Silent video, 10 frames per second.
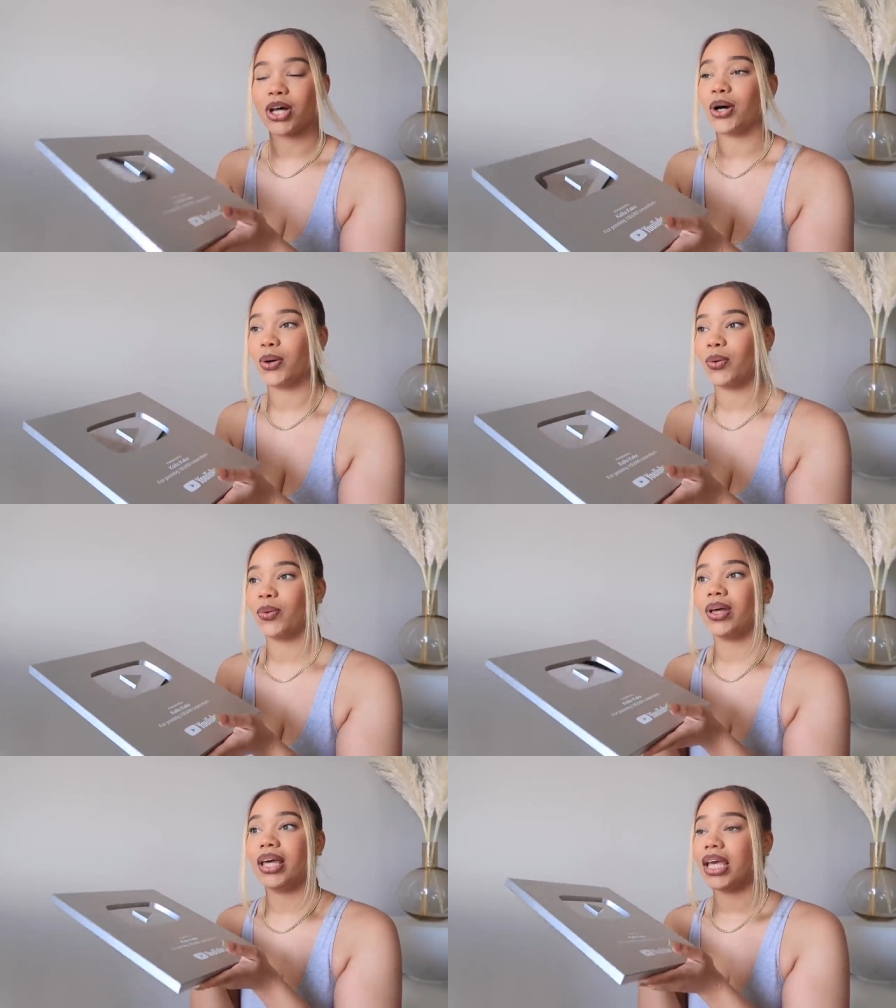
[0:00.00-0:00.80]

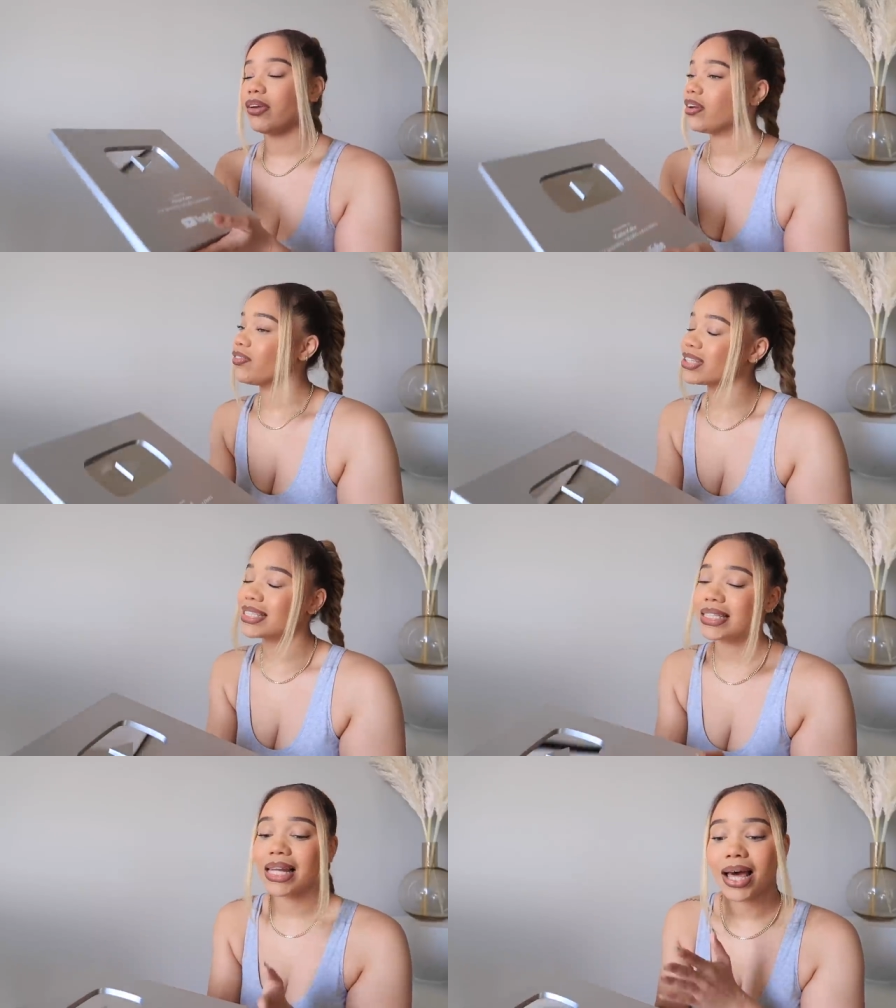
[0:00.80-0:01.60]
So even if
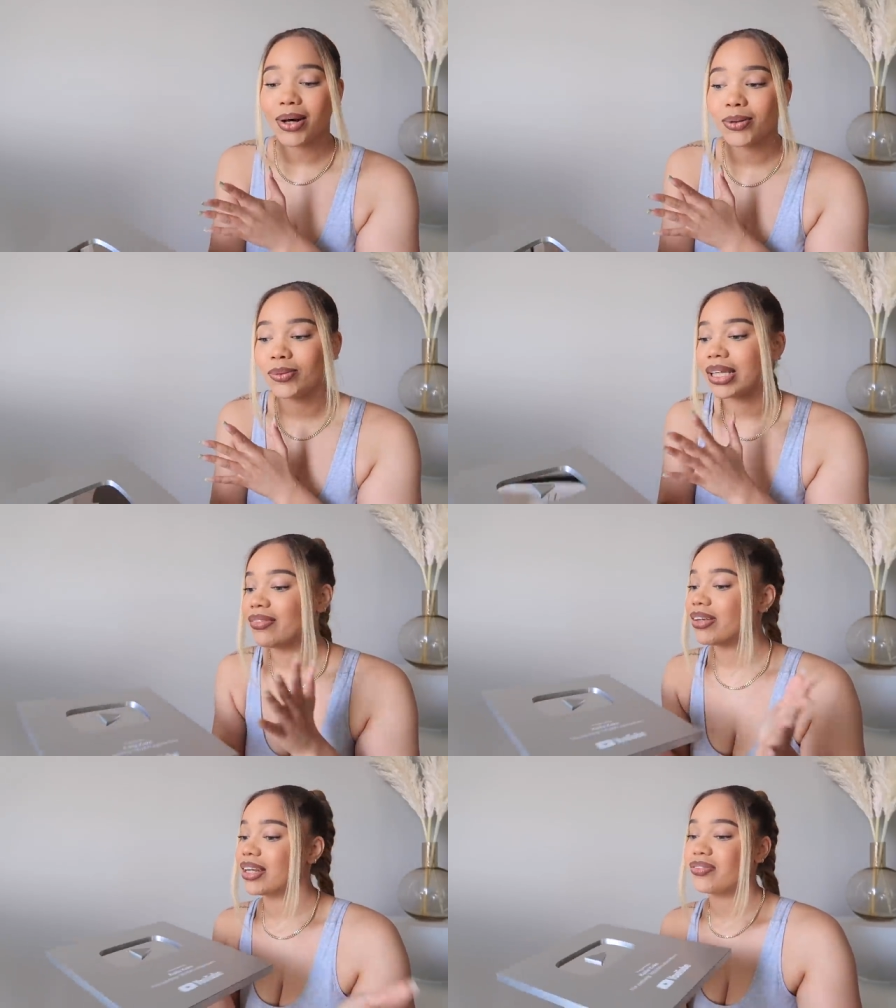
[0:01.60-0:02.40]
it's slow,
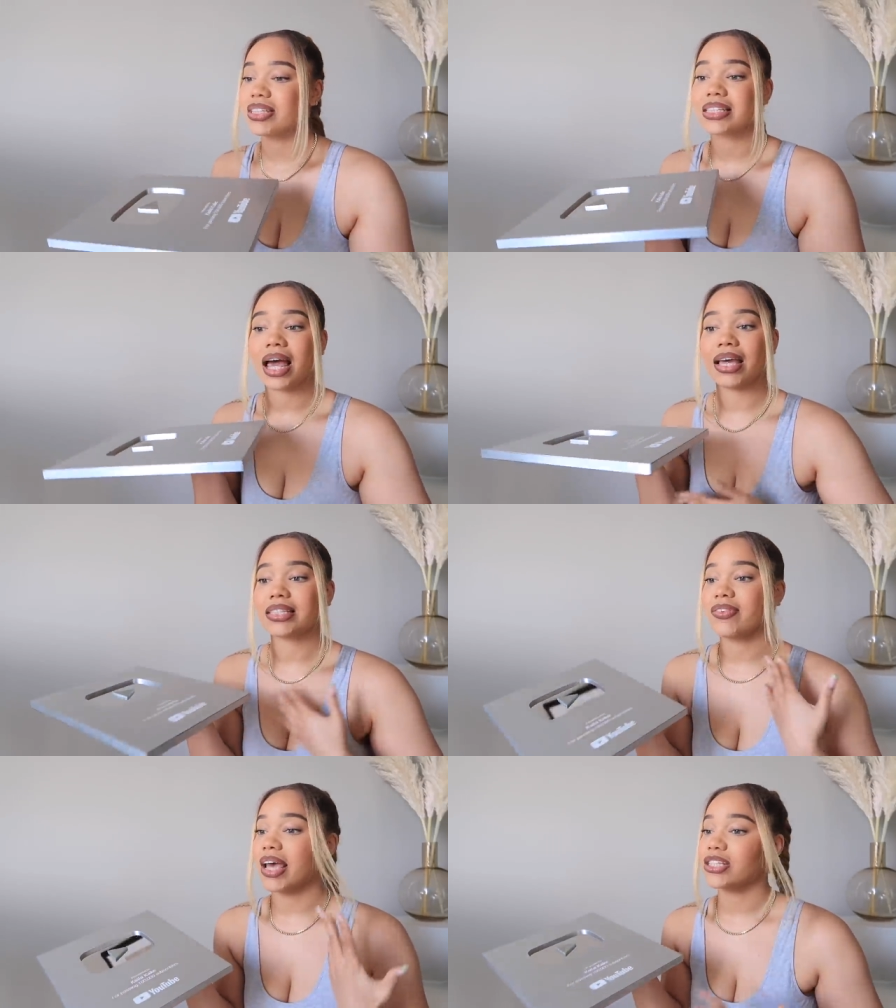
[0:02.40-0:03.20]
even if it's not
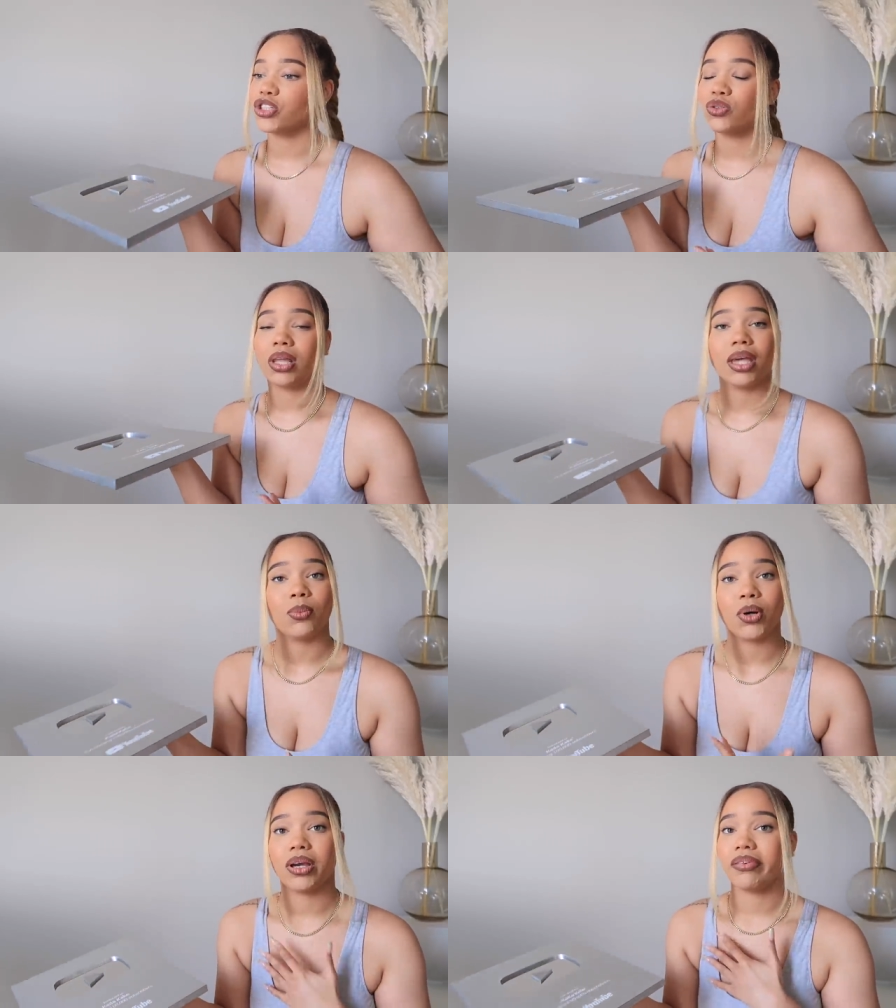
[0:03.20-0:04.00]
as fast as you think
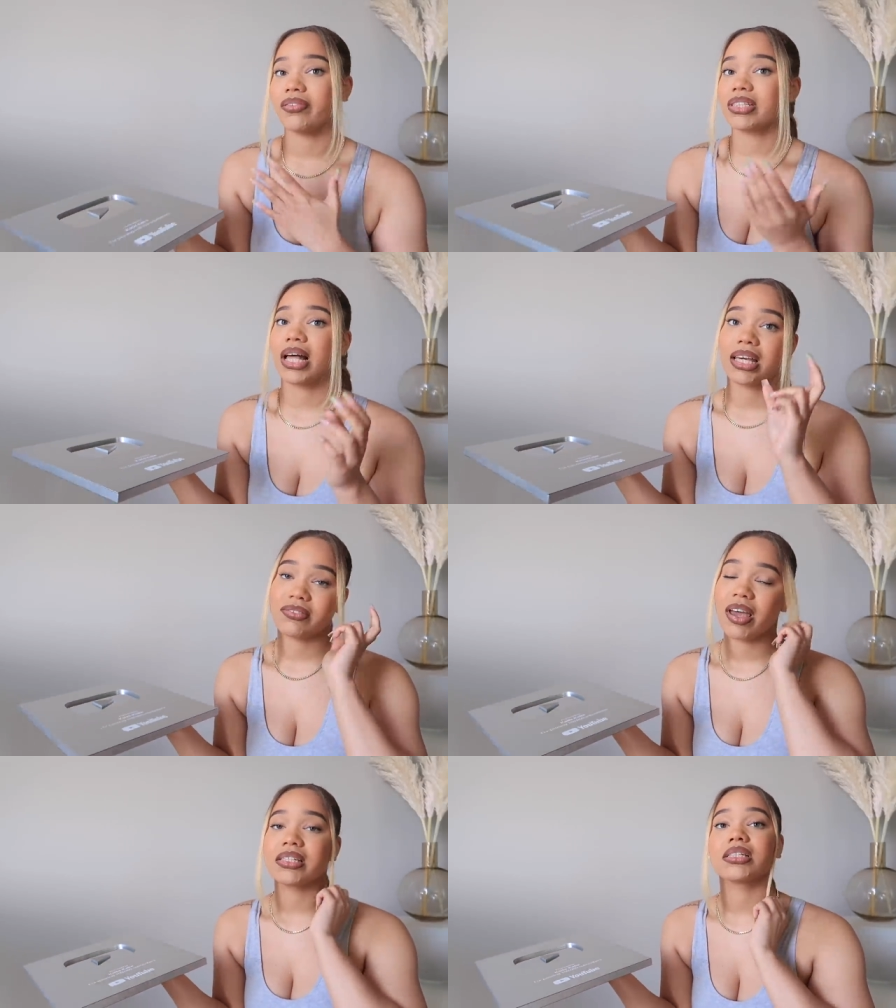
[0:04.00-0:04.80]
it will, even if it's not
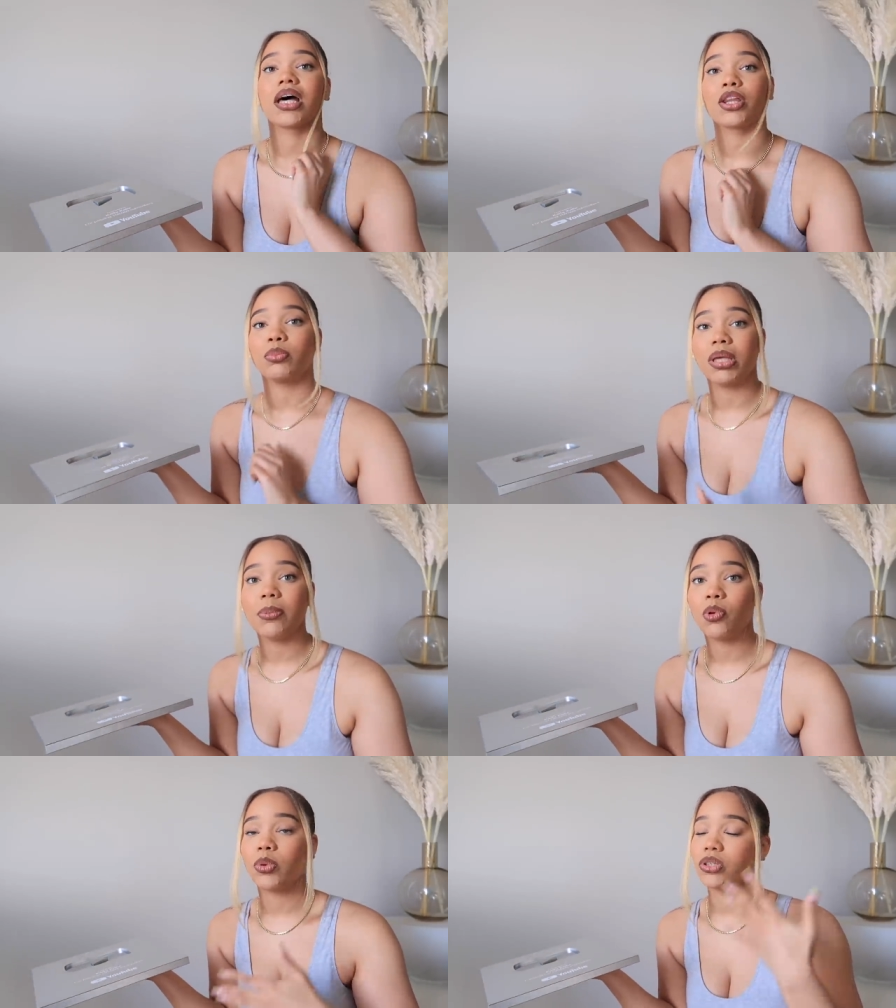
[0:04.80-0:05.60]
as fast as other
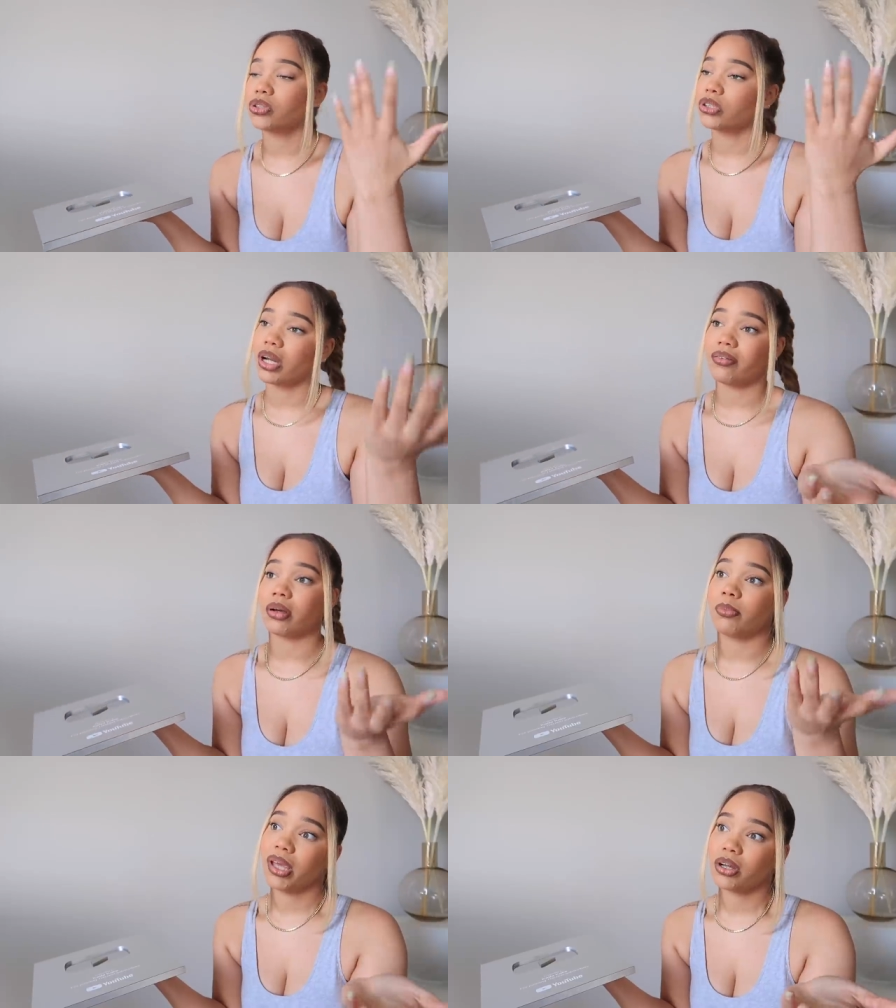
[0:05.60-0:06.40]
people, which you should never
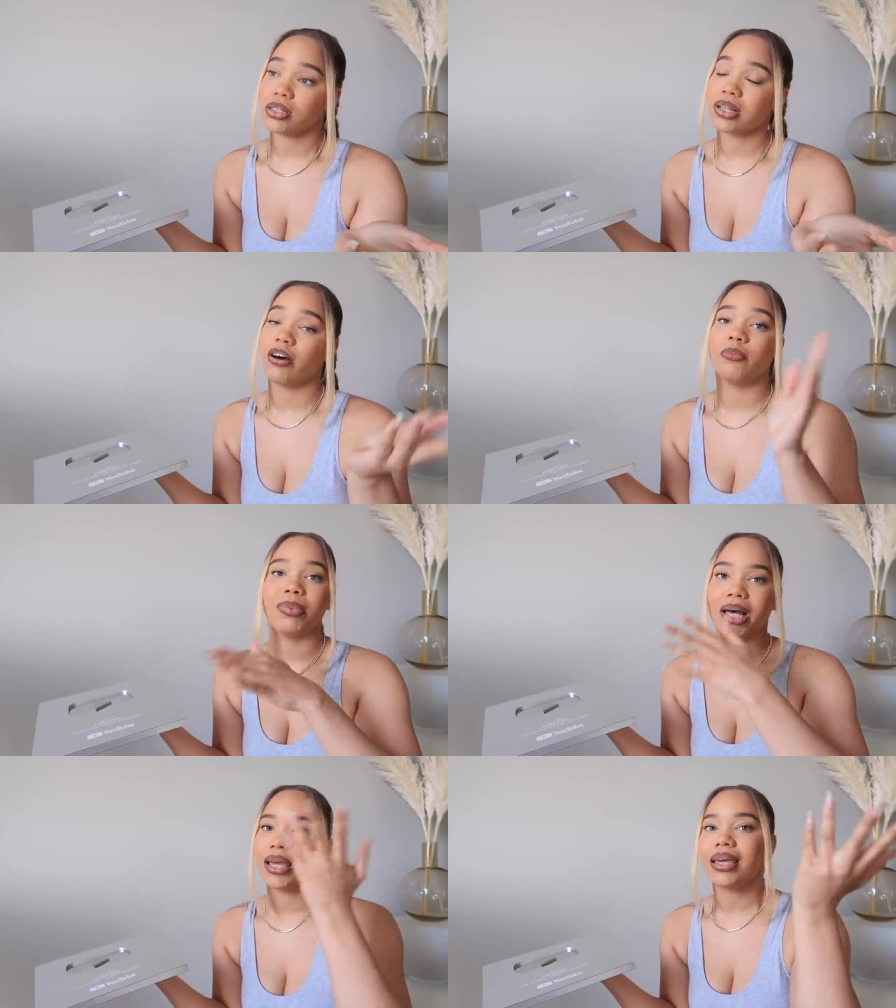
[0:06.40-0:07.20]
compare yourself,
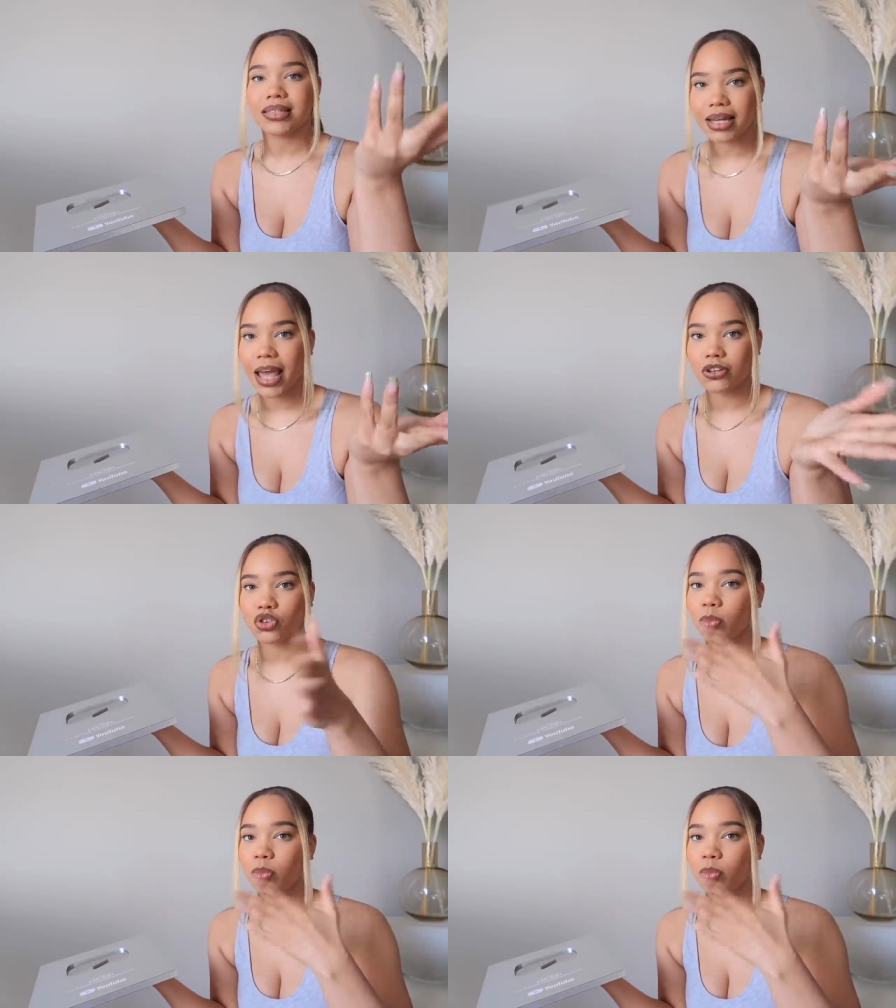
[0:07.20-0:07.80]
but it's natural.